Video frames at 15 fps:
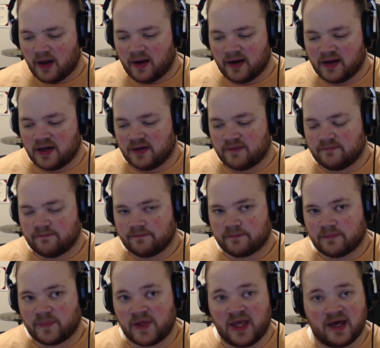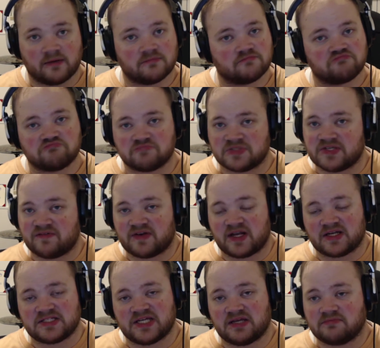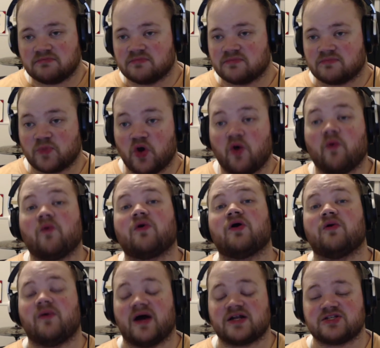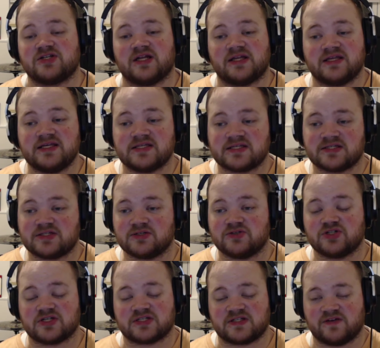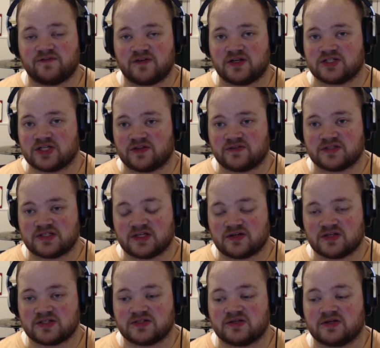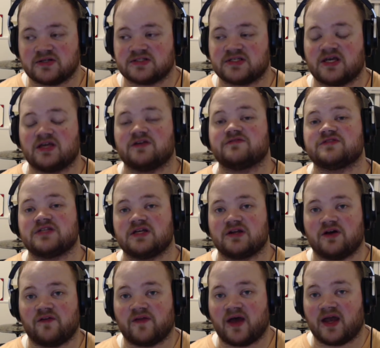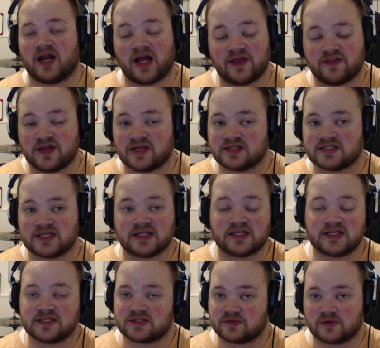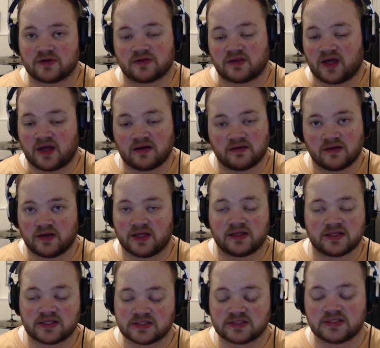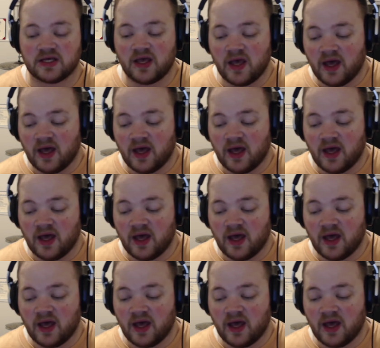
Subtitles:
But yeah, 7 out of 10. Go watch it at least just to finish out the series so you can say you've seen all 9. I think it's at least worth that, at least.